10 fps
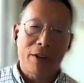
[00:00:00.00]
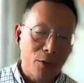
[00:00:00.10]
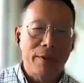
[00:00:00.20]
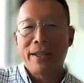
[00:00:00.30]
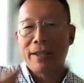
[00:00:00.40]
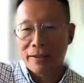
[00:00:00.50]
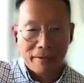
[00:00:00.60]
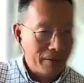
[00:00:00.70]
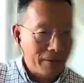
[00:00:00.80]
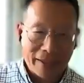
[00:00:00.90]
Right. Of course,
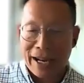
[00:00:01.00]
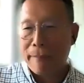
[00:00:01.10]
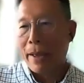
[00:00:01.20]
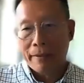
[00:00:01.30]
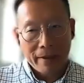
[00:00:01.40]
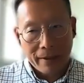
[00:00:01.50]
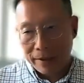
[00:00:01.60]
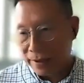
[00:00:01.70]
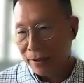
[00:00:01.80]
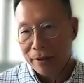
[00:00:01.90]
using the nine
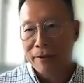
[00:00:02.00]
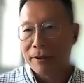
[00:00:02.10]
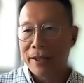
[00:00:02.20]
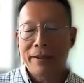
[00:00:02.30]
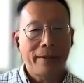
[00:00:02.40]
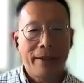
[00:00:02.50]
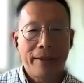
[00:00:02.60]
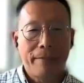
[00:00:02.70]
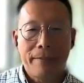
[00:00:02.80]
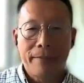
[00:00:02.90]
methods and all,
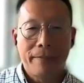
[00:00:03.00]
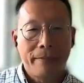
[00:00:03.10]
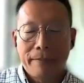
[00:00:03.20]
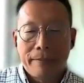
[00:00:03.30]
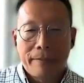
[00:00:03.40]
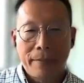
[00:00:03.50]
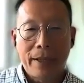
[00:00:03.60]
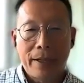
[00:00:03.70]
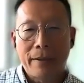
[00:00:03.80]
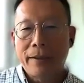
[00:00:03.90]
right? Um,
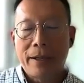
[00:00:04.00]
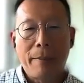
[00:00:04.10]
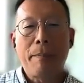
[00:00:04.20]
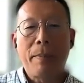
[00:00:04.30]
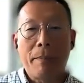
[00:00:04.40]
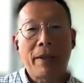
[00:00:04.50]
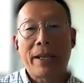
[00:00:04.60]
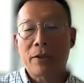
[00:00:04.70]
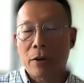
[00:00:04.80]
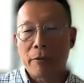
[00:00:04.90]
yeah. I
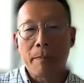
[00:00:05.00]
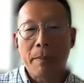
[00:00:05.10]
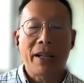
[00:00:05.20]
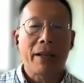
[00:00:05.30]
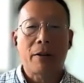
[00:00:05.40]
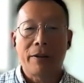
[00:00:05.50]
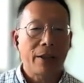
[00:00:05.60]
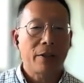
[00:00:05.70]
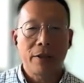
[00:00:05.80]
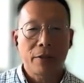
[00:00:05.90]
mean, people like story,
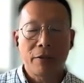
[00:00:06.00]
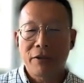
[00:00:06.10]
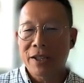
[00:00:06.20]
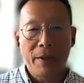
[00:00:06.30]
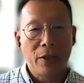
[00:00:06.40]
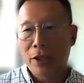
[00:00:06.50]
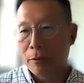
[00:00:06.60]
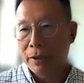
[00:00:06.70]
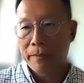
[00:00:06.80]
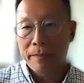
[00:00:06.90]
people like a connection. So
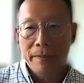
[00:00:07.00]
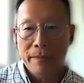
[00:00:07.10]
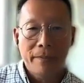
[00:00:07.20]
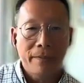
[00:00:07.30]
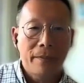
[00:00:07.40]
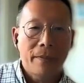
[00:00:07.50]
just be genuine.